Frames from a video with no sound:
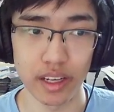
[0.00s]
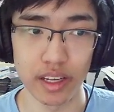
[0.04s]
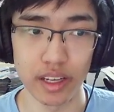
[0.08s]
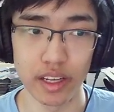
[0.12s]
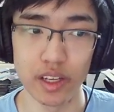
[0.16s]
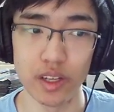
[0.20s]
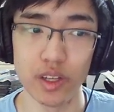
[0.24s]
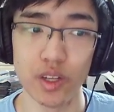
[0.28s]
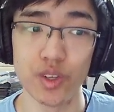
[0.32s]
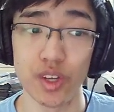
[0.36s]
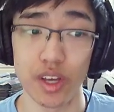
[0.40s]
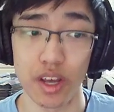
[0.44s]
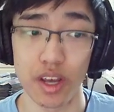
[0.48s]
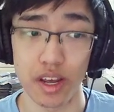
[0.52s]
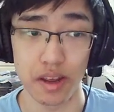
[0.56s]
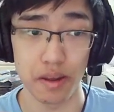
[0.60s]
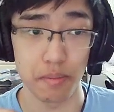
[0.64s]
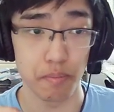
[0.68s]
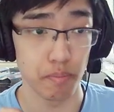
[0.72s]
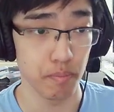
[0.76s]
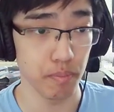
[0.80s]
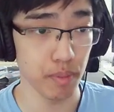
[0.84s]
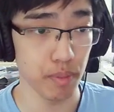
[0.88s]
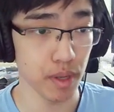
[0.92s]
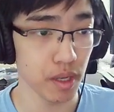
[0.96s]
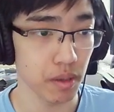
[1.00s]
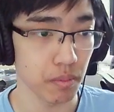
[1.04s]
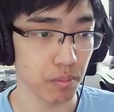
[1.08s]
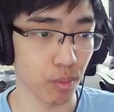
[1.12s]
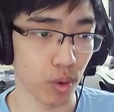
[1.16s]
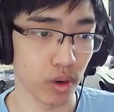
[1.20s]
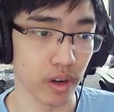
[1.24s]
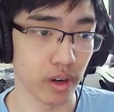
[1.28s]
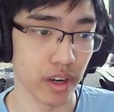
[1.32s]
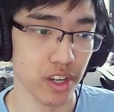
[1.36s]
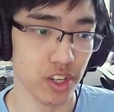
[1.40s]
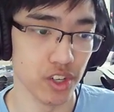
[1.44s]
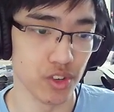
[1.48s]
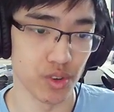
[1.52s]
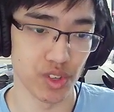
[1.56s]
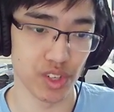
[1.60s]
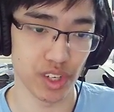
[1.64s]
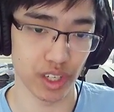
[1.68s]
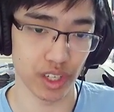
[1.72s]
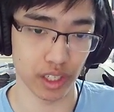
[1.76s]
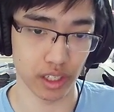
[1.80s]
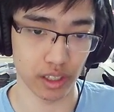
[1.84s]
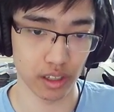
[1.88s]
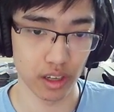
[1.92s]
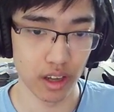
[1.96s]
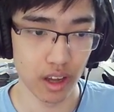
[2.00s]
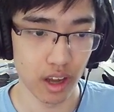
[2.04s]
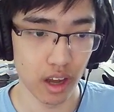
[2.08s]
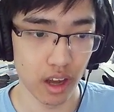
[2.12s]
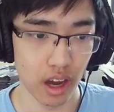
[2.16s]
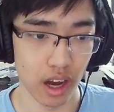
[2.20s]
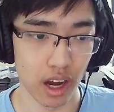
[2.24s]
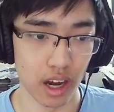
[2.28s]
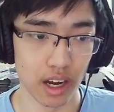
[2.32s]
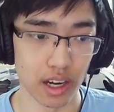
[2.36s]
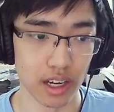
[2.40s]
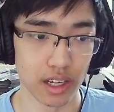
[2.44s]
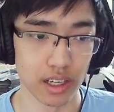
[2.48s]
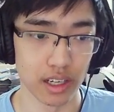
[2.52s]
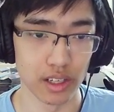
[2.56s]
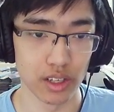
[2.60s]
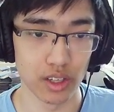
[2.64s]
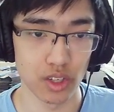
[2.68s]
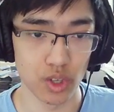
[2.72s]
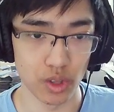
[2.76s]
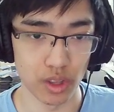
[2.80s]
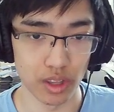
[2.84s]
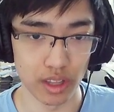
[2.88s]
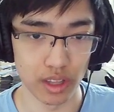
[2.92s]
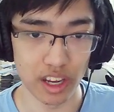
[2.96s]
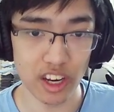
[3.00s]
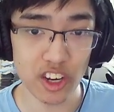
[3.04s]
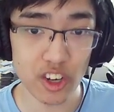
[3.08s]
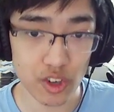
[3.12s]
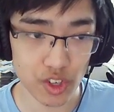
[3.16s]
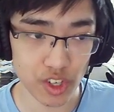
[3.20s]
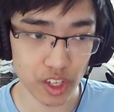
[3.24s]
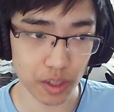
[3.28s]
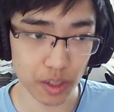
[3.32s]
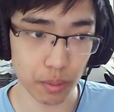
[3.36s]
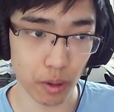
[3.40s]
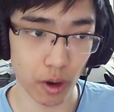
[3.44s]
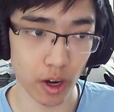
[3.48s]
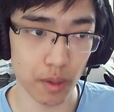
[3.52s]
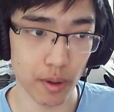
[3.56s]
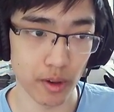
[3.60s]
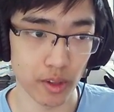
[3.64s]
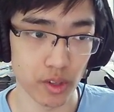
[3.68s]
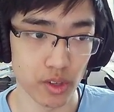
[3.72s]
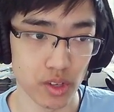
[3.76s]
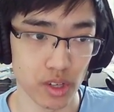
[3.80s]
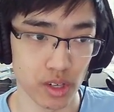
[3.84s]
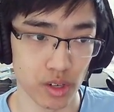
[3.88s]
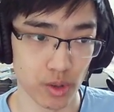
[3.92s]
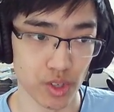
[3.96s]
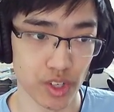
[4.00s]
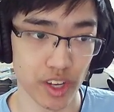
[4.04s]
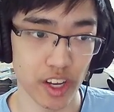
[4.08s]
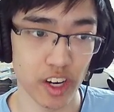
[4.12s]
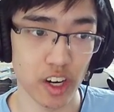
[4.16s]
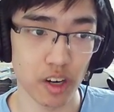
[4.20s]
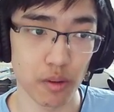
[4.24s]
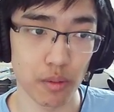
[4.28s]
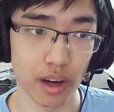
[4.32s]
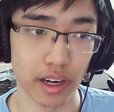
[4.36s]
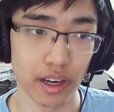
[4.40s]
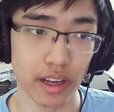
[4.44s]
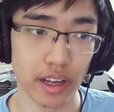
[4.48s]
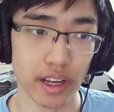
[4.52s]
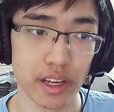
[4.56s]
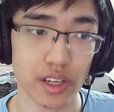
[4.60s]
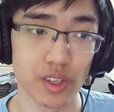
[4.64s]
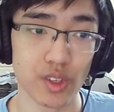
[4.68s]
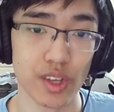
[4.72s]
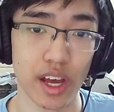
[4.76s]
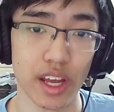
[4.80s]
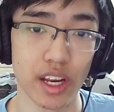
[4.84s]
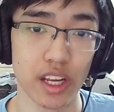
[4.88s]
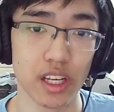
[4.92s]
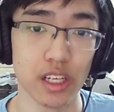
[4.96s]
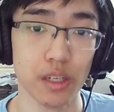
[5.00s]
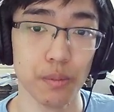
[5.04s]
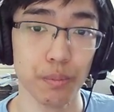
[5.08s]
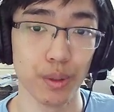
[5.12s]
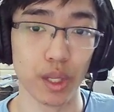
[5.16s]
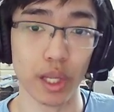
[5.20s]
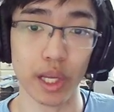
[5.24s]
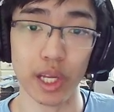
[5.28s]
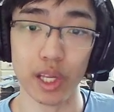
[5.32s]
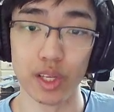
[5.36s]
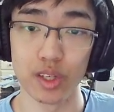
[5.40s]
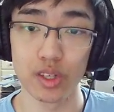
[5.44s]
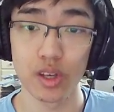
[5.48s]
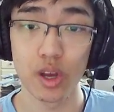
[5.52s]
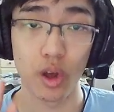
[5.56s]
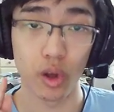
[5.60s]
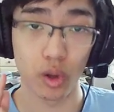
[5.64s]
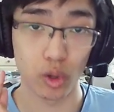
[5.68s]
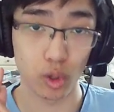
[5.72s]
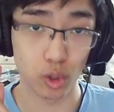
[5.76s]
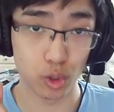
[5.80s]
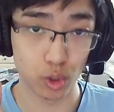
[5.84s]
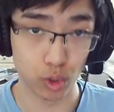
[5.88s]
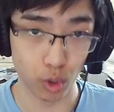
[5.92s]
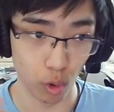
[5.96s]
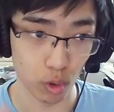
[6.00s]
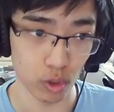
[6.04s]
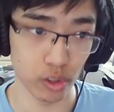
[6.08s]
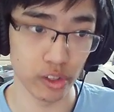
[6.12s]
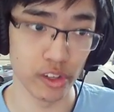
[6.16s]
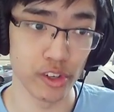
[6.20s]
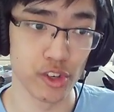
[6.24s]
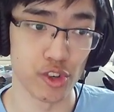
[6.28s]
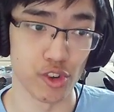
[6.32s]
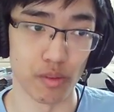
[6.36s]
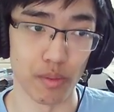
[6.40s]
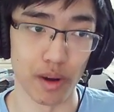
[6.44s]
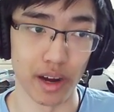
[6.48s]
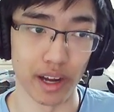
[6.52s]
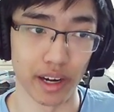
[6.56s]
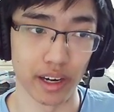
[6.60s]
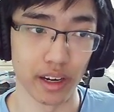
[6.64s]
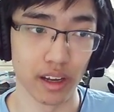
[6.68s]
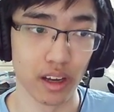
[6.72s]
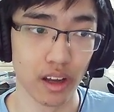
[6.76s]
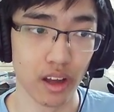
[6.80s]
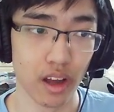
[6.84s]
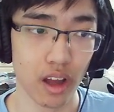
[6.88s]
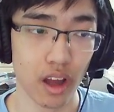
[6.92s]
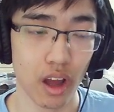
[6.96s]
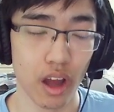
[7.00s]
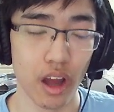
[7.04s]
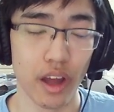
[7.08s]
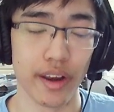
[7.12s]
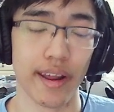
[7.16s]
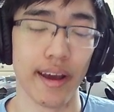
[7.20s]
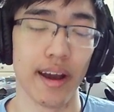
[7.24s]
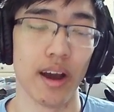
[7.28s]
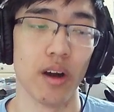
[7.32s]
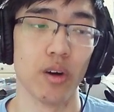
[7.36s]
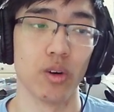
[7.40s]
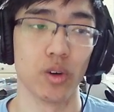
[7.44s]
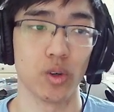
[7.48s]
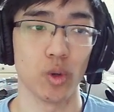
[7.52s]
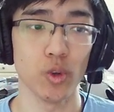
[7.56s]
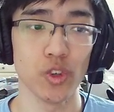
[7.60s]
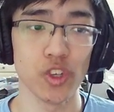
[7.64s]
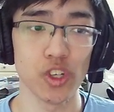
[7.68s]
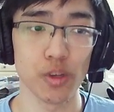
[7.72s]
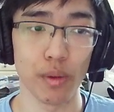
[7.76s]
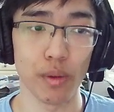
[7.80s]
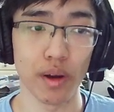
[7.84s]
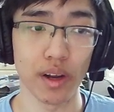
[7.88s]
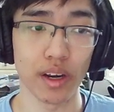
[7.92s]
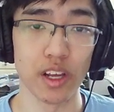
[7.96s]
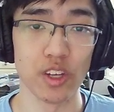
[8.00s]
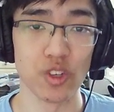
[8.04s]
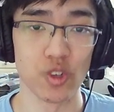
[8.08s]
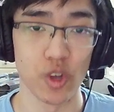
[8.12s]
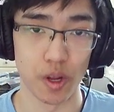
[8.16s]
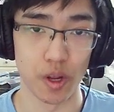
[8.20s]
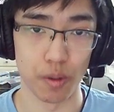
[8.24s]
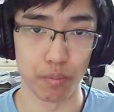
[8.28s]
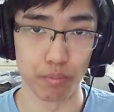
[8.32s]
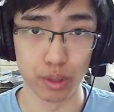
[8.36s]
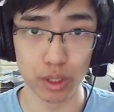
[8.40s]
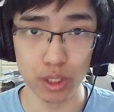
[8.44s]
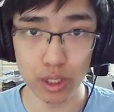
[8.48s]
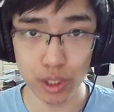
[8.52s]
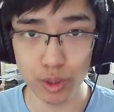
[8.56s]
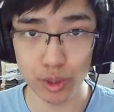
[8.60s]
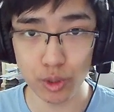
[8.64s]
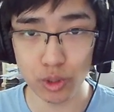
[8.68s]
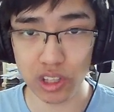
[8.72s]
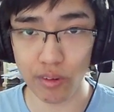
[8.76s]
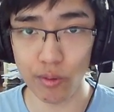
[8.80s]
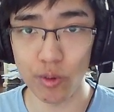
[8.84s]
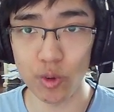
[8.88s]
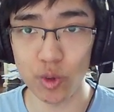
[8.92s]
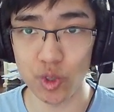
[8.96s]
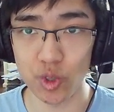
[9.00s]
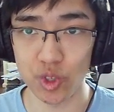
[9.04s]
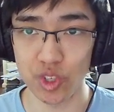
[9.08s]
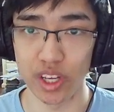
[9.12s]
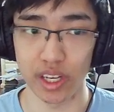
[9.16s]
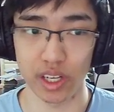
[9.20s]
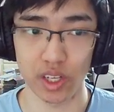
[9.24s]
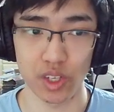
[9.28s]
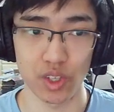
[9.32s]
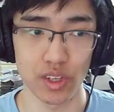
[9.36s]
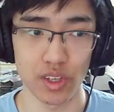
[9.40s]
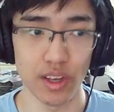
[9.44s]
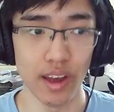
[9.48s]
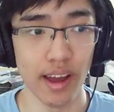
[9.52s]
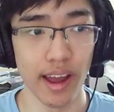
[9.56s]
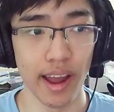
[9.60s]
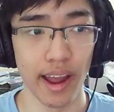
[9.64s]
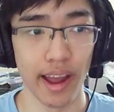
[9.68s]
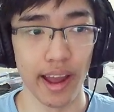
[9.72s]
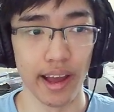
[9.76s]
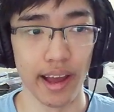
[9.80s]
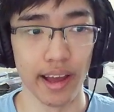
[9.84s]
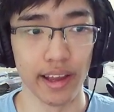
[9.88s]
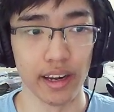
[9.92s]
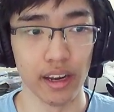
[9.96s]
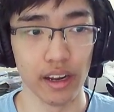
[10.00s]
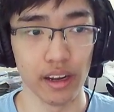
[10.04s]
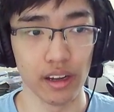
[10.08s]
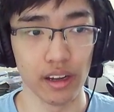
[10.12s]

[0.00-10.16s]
is a bit more interesting. So the interesting part about this Crusadermon is that it plays Goldramon. Now, Goldramon is a blue level 6, and